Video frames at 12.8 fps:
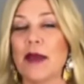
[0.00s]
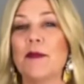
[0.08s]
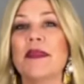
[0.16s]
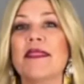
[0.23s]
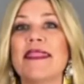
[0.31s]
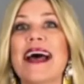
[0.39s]

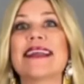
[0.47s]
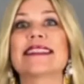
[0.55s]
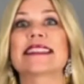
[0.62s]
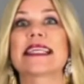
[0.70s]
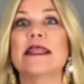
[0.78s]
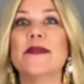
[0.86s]
But
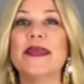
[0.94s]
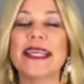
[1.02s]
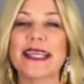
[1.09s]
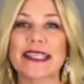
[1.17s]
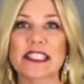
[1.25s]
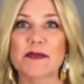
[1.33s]
that's gonna be
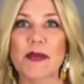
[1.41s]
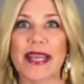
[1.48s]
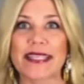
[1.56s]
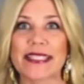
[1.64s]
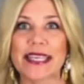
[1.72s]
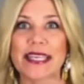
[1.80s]

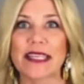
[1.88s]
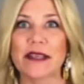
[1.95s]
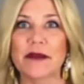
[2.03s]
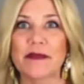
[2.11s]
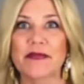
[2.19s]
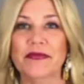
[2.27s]
expected.
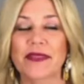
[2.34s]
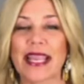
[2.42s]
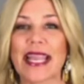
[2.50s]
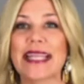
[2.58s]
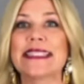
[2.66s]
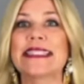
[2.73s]

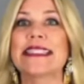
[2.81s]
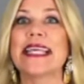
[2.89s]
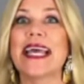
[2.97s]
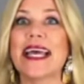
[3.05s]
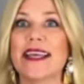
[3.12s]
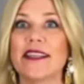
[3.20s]

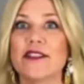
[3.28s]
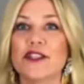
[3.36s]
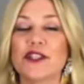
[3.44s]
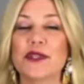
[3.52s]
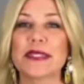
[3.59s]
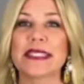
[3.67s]
Instead,
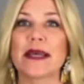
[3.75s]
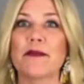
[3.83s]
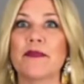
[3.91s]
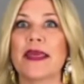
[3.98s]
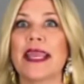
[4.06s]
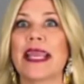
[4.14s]
choose
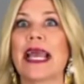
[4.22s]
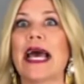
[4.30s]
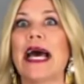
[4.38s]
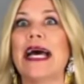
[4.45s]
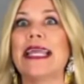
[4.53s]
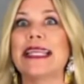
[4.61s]
something
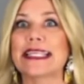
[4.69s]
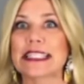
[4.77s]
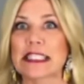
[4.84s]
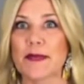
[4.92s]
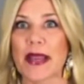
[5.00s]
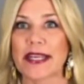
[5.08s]

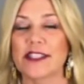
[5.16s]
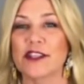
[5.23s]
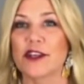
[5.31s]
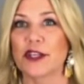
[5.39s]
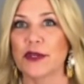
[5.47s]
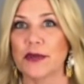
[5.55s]
unexpected
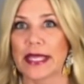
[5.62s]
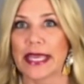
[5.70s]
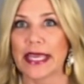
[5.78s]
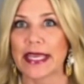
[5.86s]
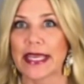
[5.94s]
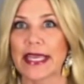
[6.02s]
or
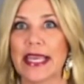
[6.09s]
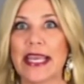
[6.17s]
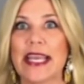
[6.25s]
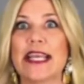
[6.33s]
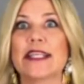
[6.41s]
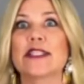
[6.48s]
unique.
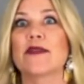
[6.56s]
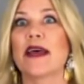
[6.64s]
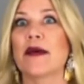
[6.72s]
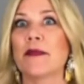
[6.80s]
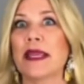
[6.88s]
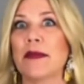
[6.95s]
So
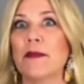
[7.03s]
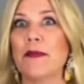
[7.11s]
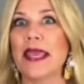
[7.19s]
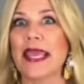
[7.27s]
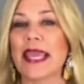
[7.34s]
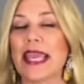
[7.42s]
that might
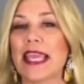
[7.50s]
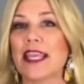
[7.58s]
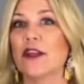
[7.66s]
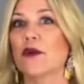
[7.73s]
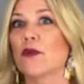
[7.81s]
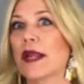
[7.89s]
be
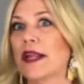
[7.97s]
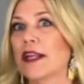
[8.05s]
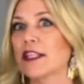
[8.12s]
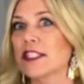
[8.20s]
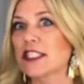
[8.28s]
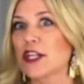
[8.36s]
you're
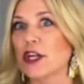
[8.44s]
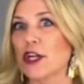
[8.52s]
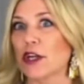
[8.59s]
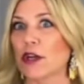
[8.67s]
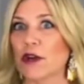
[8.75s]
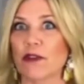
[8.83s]
wearing a
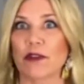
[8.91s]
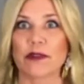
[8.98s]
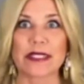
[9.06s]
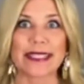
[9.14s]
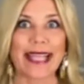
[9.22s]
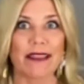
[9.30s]
skirt or
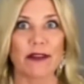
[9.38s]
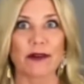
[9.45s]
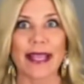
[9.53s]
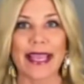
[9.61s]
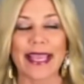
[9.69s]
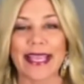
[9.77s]
those leather
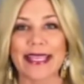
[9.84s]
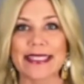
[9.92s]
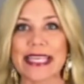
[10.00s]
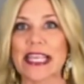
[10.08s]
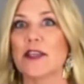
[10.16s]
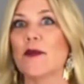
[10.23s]
leggings
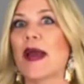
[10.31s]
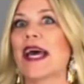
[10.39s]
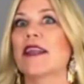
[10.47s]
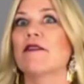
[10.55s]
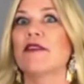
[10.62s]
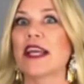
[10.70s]
and you
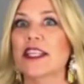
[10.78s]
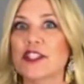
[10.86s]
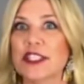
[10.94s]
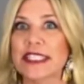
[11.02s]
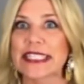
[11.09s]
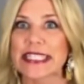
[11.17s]
add a
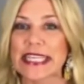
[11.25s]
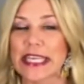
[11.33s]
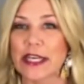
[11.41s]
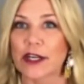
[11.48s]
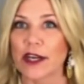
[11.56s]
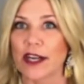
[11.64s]
fashion
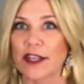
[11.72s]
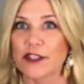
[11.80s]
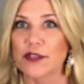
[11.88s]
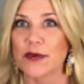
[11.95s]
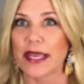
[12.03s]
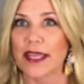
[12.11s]
sneaker
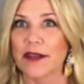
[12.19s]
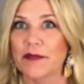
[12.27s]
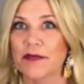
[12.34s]
onto it.